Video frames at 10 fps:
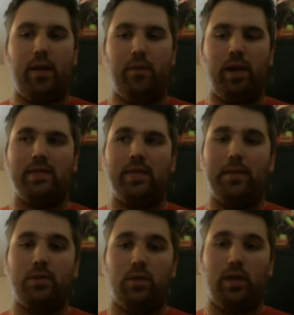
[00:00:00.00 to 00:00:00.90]
Well, not
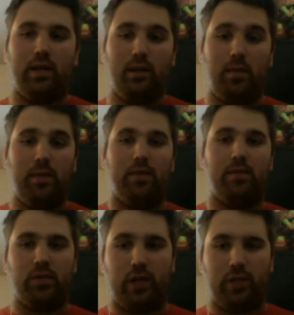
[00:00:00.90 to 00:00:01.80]
skip. So a little bit of the
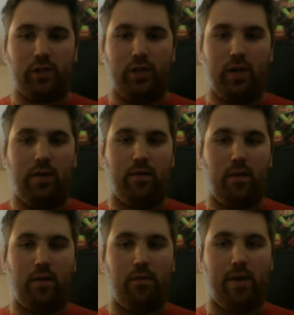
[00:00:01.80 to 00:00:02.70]
structure of
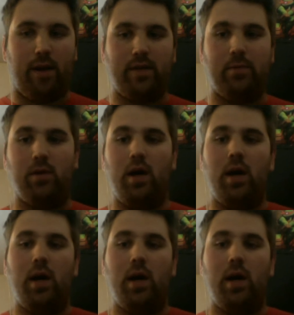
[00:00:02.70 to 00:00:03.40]
the roundtable